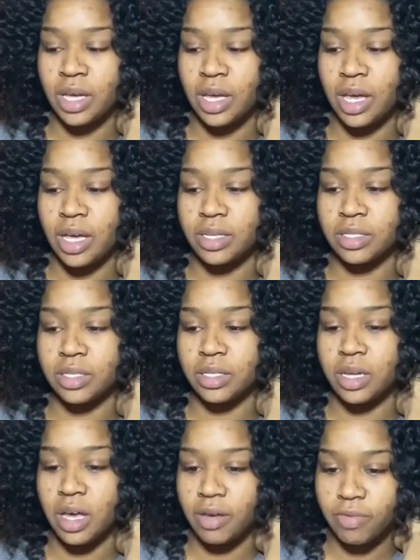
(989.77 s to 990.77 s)
has
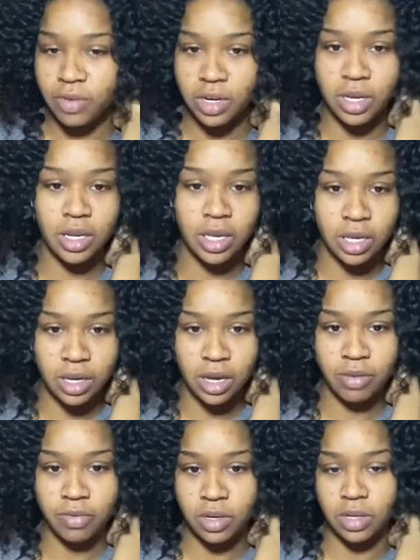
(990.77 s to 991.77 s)

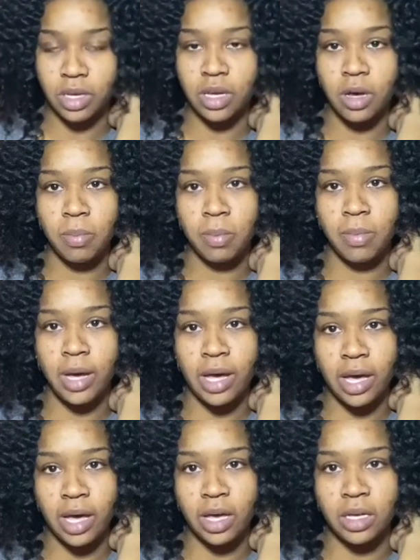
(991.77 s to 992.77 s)
definitely opened my
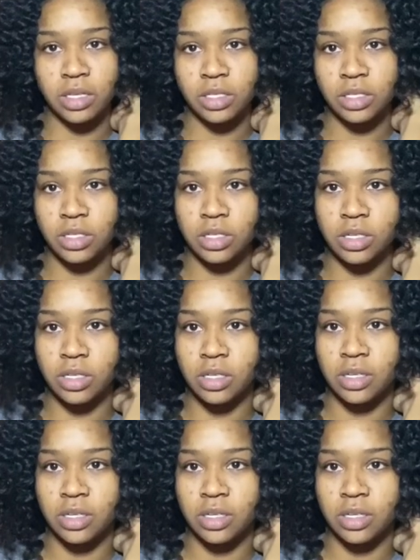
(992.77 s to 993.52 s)
eyes to